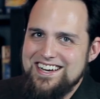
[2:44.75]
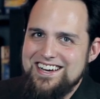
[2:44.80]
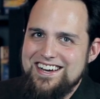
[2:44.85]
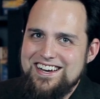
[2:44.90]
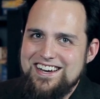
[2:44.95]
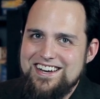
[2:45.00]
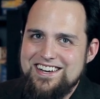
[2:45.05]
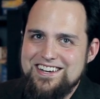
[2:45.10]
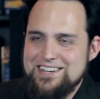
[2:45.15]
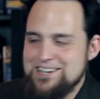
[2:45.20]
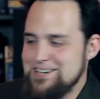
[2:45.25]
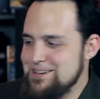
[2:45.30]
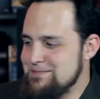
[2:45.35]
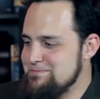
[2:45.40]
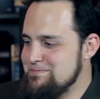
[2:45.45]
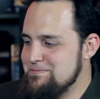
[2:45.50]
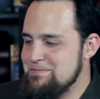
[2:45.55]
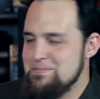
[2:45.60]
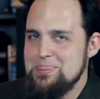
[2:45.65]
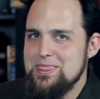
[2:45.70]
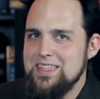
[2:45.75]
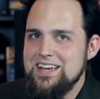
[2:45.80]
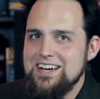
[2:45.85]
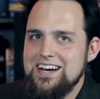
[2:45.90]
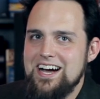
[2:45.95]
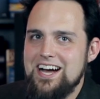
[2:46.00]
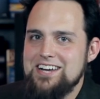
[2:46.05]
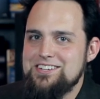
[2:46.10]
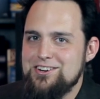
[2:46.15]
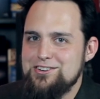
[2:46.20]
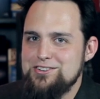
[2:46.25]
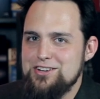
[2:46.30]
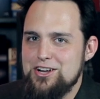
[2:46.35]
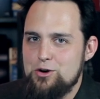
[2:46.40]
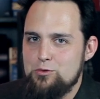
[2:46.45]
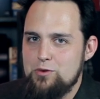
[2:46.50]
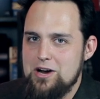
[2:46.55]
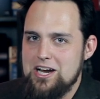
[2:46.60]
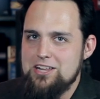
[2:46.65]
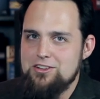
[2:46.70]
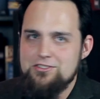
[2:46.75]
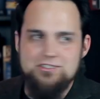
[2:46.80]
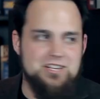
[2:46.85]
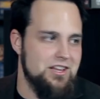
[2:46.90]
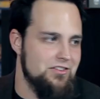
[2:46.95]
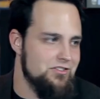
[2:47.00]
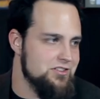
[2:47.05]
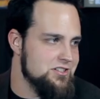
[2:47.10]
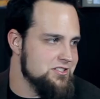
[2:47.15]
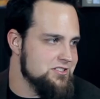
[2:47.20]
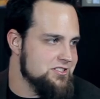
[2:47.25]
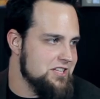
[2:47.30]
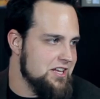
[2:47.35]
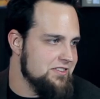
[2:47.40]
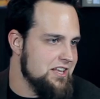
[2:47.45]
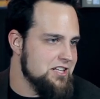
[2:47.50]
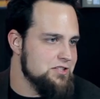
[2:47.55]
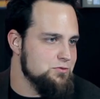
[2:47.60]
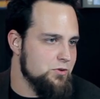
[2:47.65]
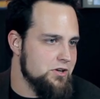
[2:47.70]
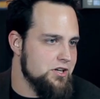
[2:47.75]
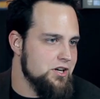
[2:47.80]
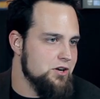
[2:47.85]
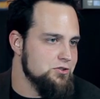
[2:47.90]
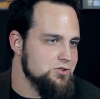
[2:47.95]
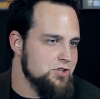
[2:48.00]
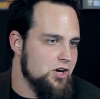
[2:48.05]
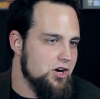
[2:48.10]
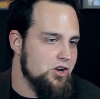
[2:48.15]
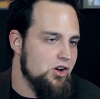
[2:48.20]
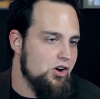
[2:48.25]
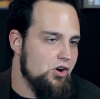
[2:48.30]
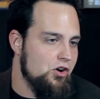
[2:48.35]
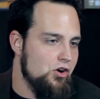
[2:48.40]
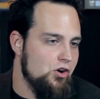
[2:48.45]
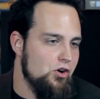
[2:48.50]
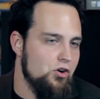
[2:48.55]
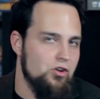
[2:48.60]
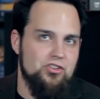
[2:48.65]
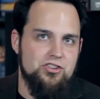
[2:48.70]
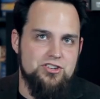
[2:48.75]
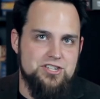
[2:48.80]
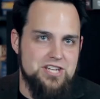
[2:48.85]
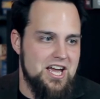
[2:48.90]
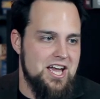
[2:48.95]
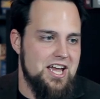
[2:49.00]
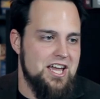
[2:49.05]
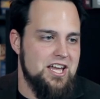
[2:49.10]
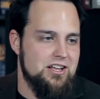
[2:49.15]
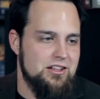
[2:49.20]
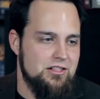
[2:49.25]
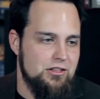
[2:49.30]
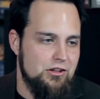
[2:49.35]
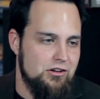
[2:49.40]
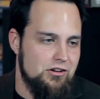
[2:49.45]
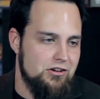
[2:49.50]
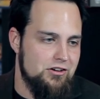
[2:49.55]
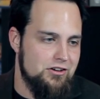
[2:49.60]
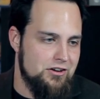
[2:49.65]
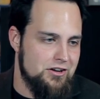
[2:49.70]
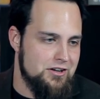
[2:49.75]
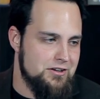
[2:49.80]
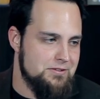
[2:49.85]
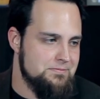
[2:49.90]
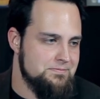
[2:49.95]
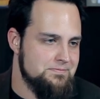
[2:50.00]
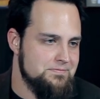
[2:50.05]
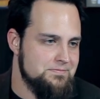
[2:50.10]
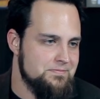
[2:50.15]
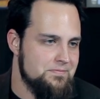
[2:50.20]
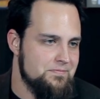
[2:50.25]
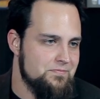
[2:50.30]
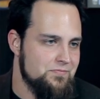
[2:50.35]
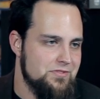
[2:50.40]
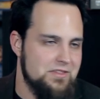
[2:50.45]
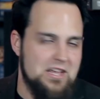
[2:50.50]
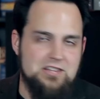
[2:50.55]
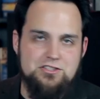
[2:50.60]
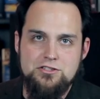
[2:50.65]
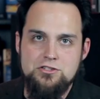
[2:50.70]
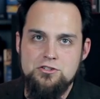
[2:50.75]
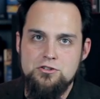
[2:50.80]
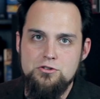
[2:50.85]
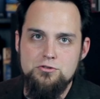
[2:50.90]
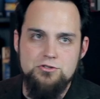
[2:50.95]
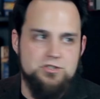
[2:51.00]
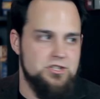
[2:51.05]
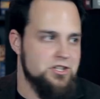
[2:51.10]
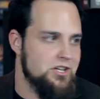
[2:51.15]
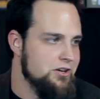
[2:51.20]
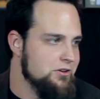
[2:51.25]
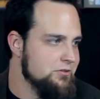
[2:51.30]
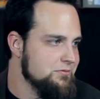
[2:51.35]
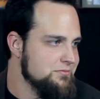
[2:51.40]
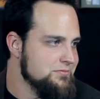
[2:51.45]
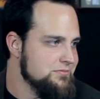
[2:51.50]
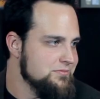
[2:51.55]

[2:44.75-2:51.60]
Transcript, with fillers: I oh, um, oh, God. I turned on a regular television set, and that's what goes on all day long. That's news, you know.